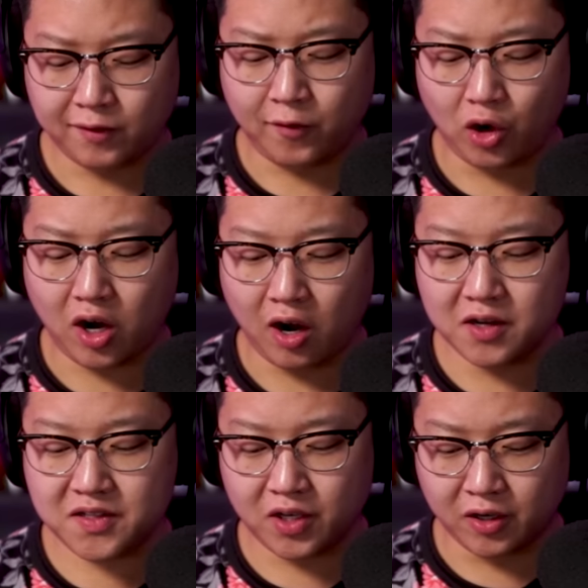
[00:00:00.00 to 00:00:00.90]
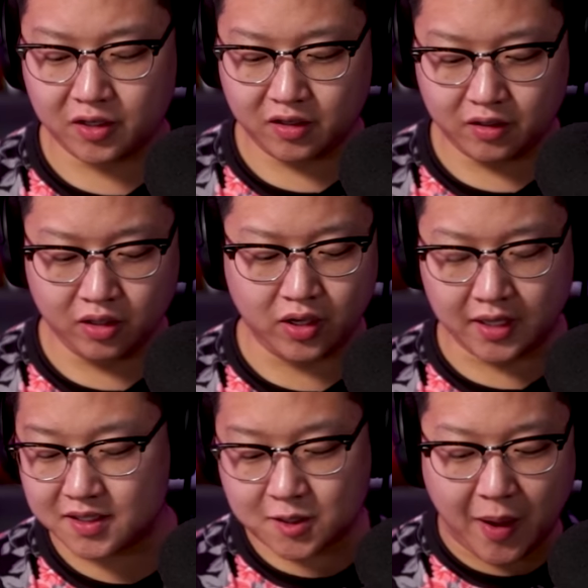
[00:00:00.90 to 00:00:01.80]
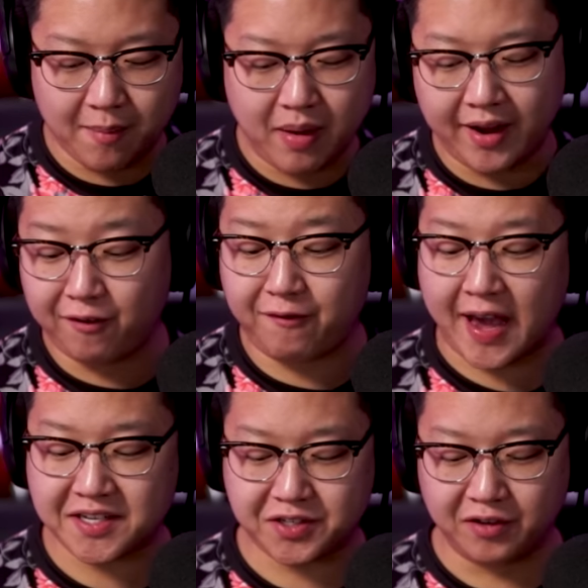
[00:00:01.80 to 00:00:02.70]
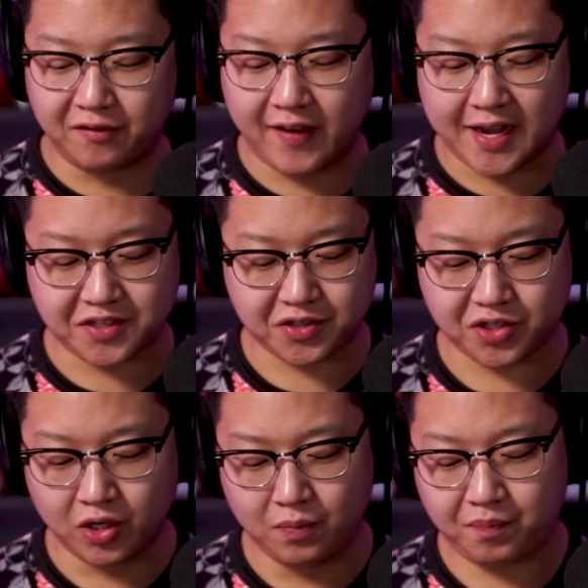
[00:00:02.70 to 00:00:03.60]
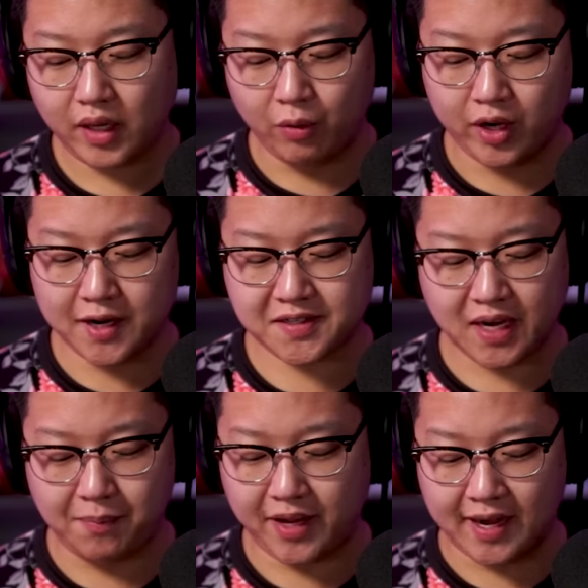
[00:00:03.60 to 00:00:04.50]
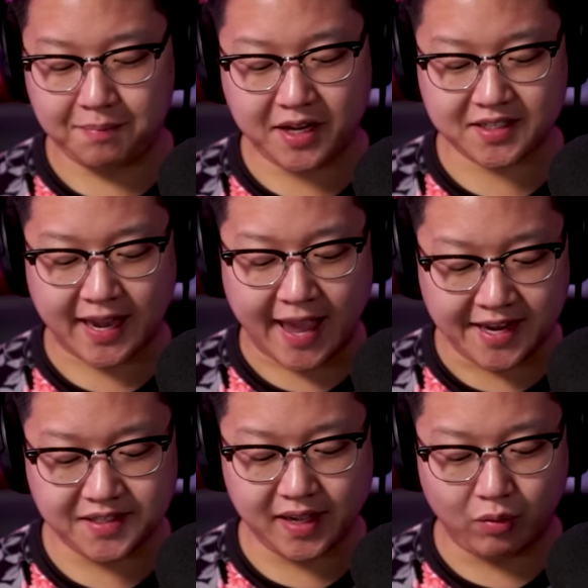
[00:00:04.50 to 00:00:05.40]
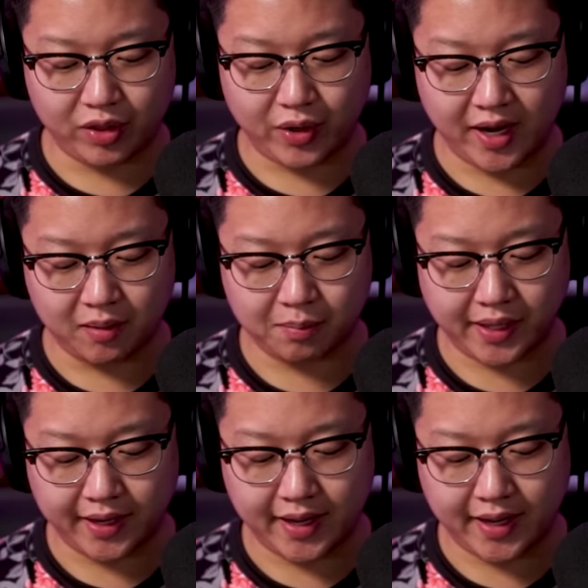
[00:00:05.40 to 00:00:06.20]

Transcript: With 4 cards, you can spam miner faster and faster. So, okay, we gotta set up again because I exited it without hitting play